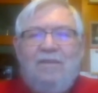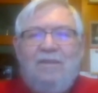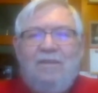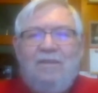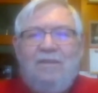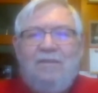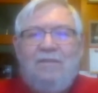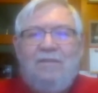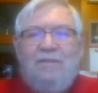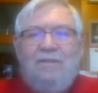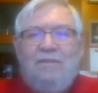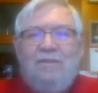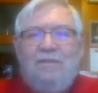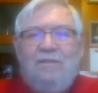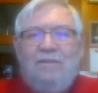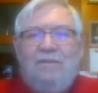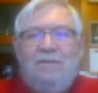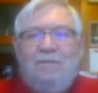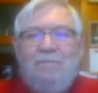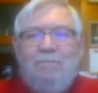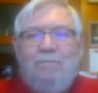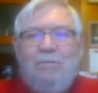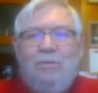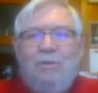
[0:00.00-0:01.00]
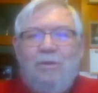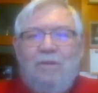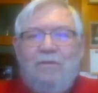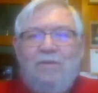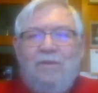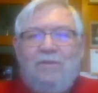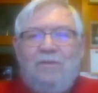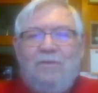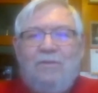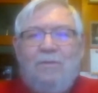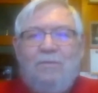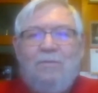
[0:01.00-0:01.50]
that put
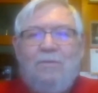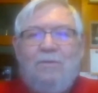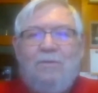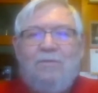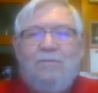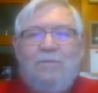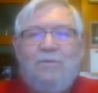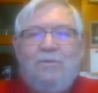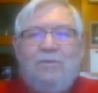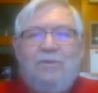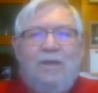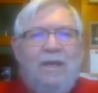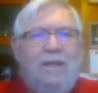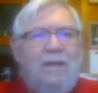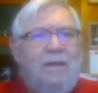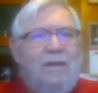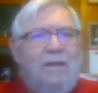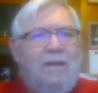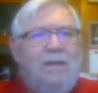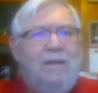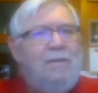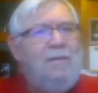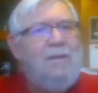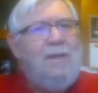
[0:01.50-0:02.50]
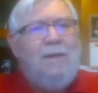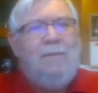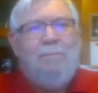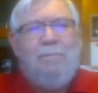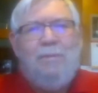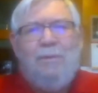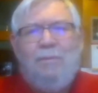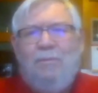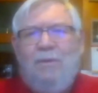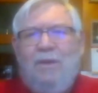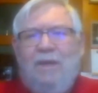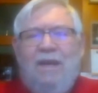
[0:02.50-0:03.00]
on the totals for China,
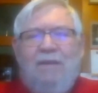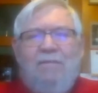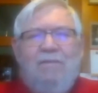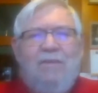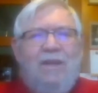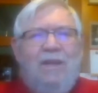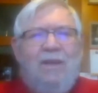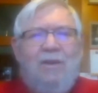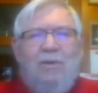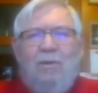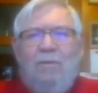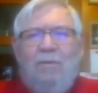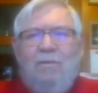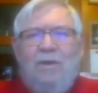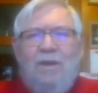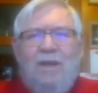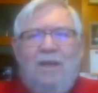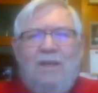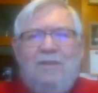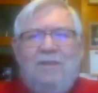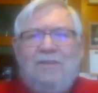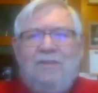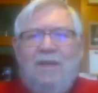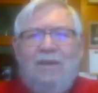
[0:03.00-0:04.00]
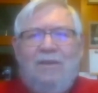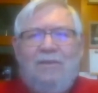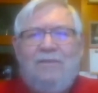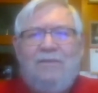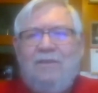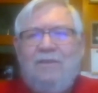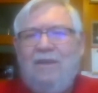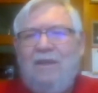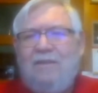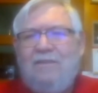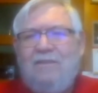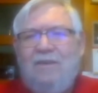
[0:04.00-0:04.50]
but we haven't had overnight sales.
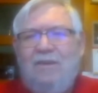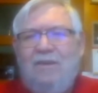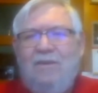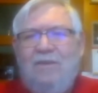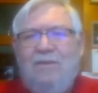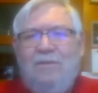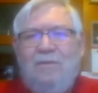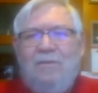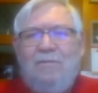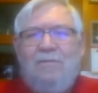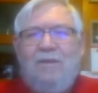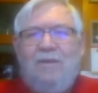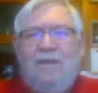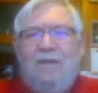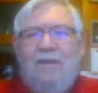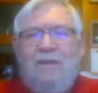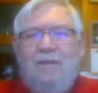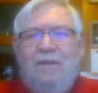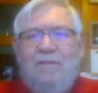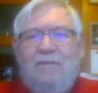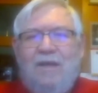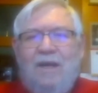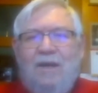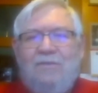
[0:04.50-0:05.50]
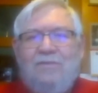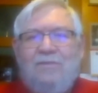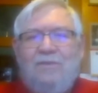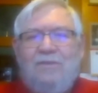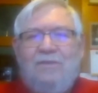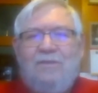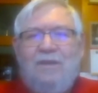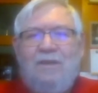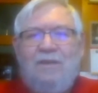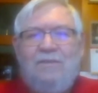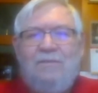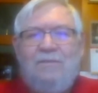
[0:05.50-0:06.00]
So that's 100,000
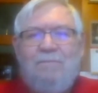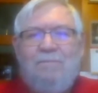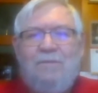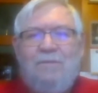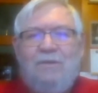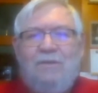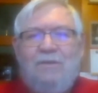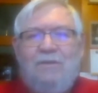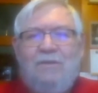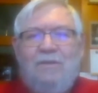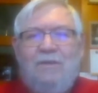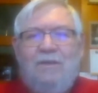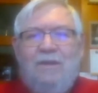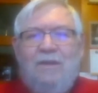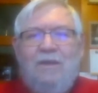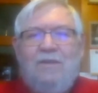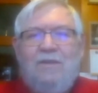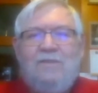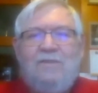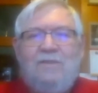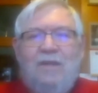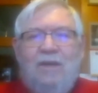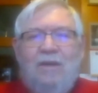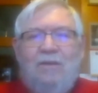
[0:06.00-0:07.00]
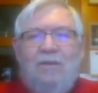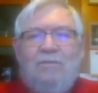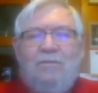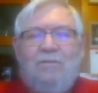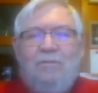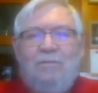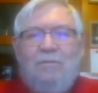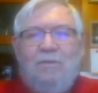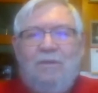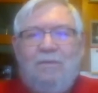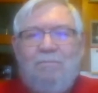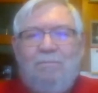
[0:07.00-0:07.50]
ton sale
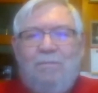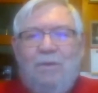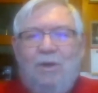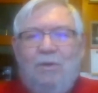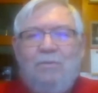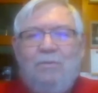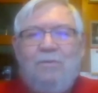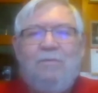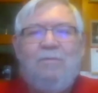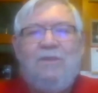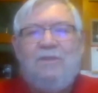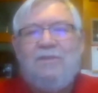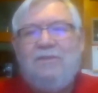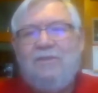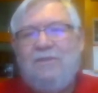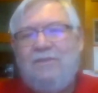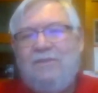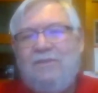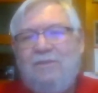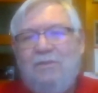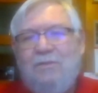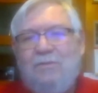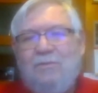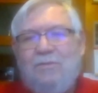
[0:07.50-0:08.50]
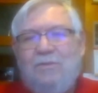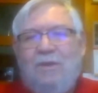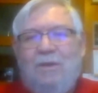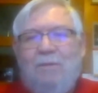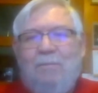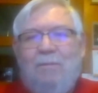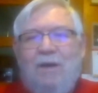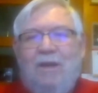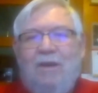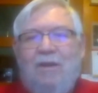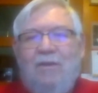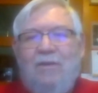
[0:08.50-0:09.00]
to a boat, which is usually
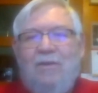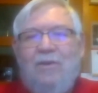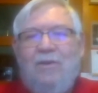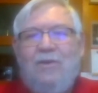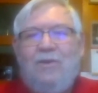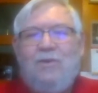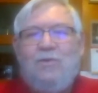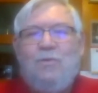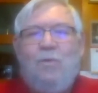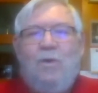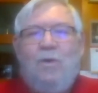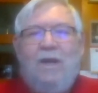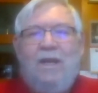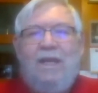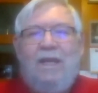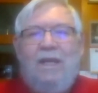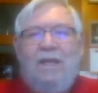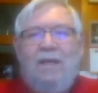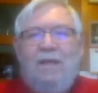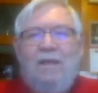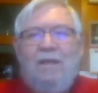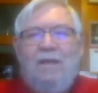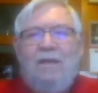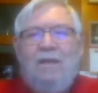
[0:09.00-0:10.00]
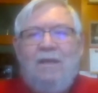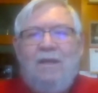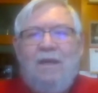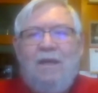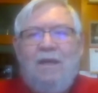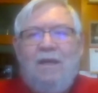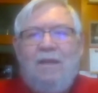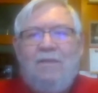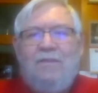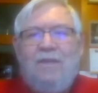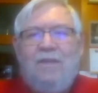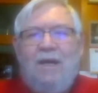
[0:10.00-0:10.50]
about
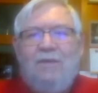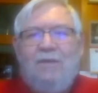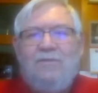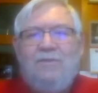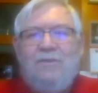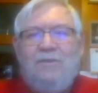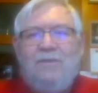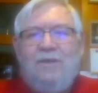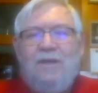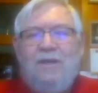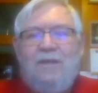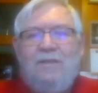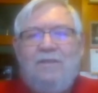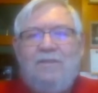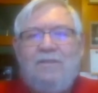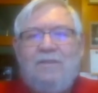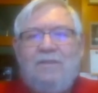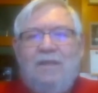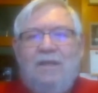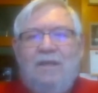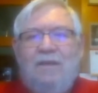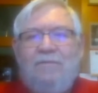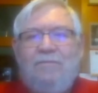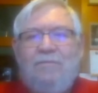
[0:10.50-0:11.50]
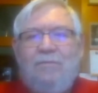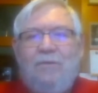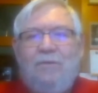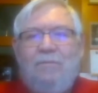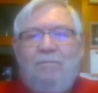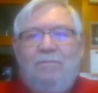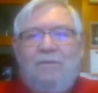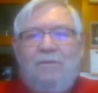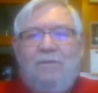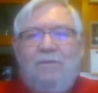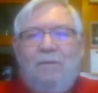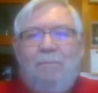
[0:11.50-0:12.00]
120,000 tons
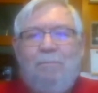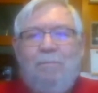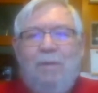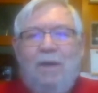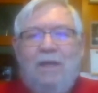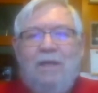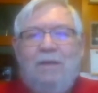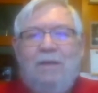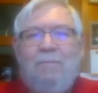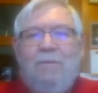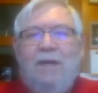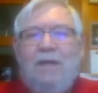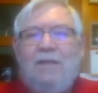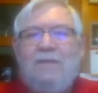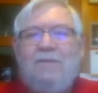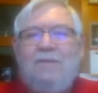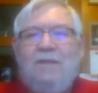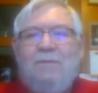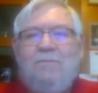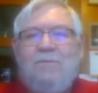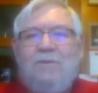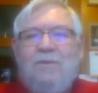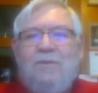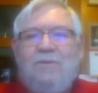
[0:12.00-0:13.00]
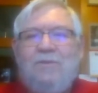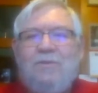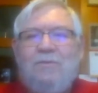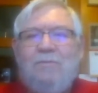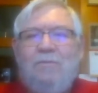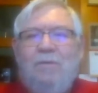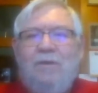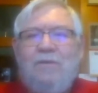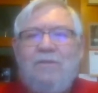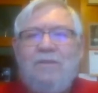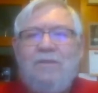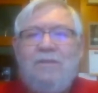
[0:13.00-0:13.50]
for a Panamax type
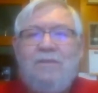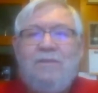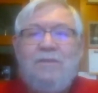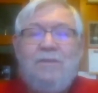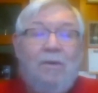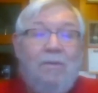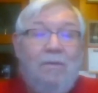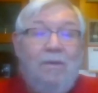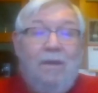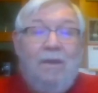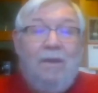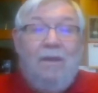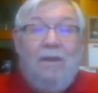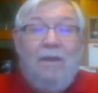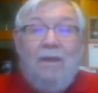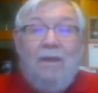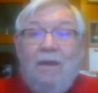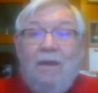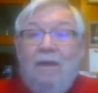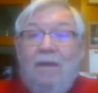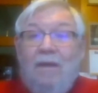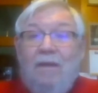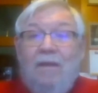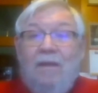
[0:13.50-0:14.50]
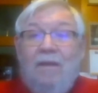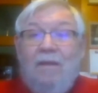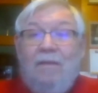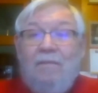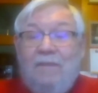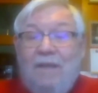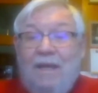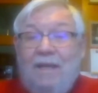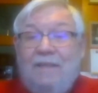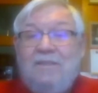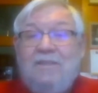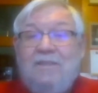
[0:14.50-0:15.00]
situation. So
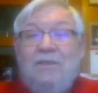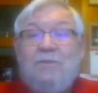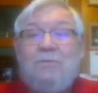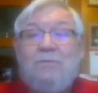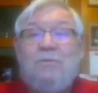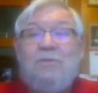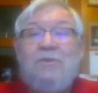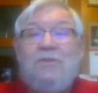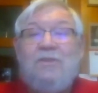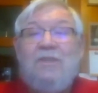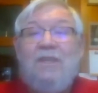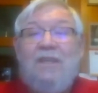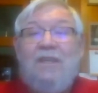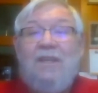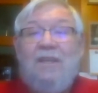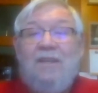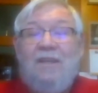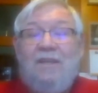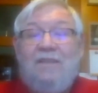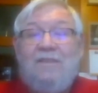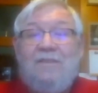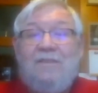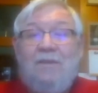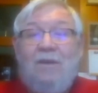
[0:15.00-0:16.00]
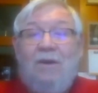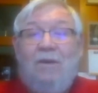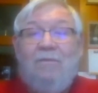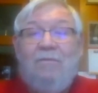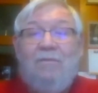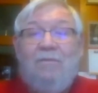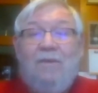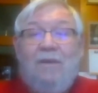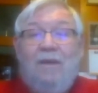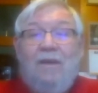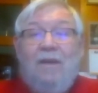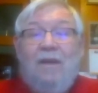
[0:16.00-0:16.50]
that's interesting in
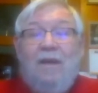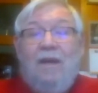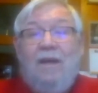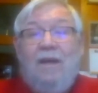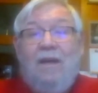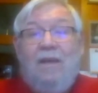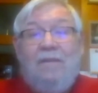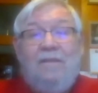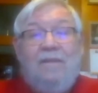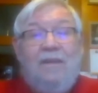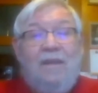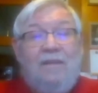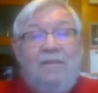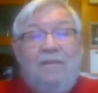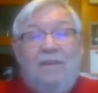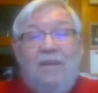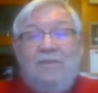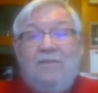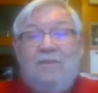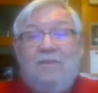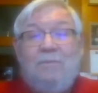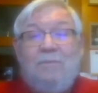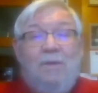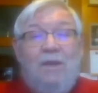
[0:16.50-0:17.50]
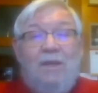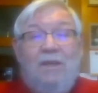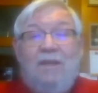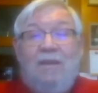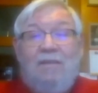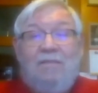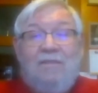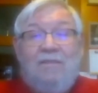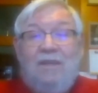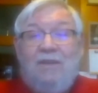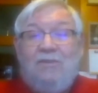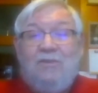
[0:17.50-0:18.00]
itself. That doesn't mean
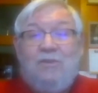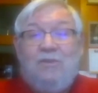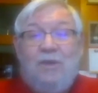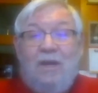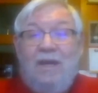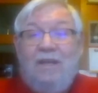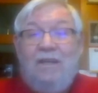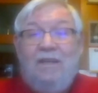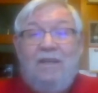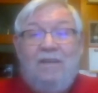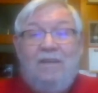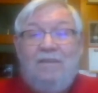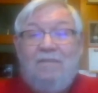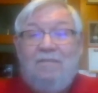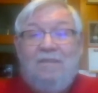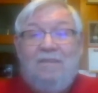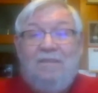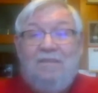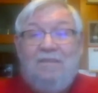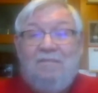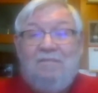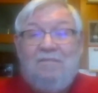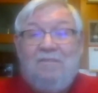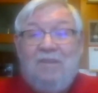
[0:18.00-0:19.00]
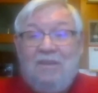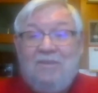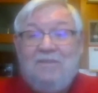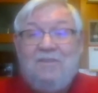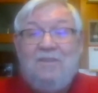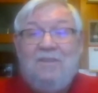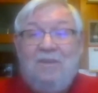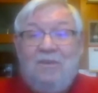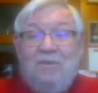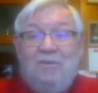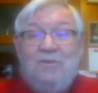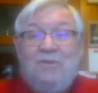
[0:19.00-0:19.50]
I think China
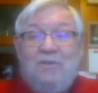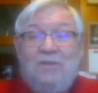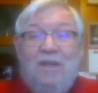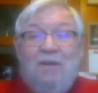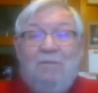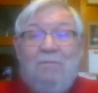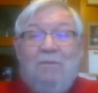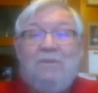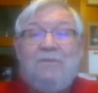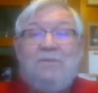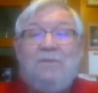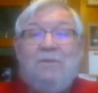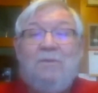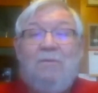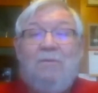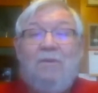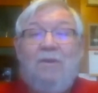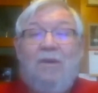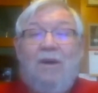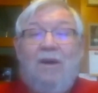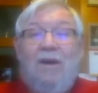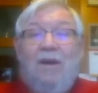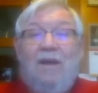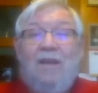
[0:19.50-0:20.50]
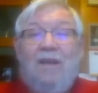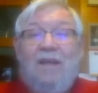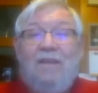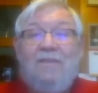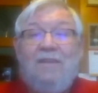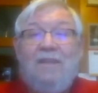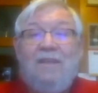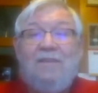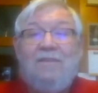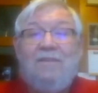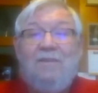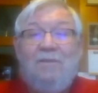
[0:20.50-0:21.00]
doesn't understand what's going on. I
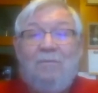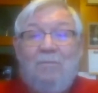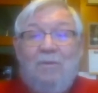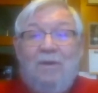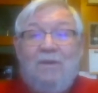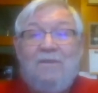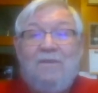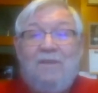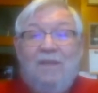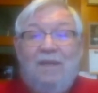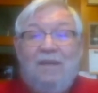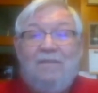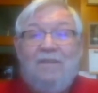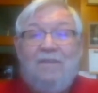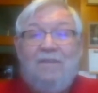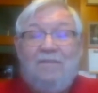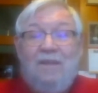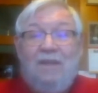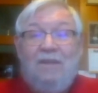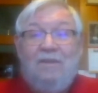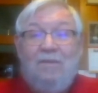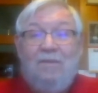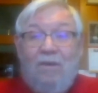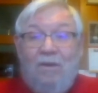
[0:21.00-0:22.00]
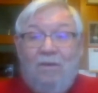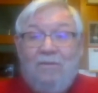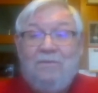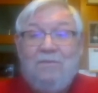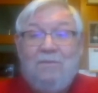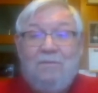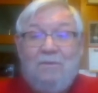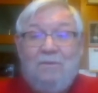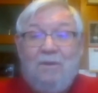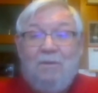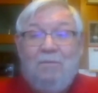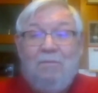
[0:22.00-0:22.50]
think the one thing that they
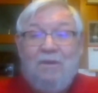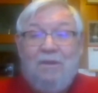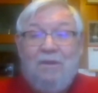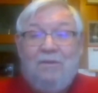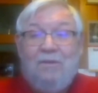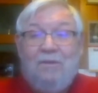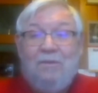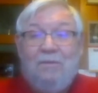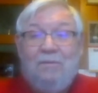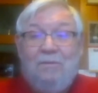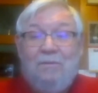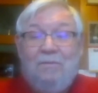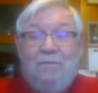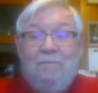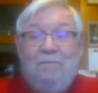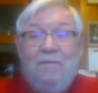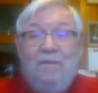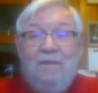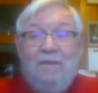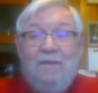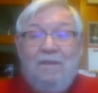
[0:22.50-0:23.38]
also don't want to do,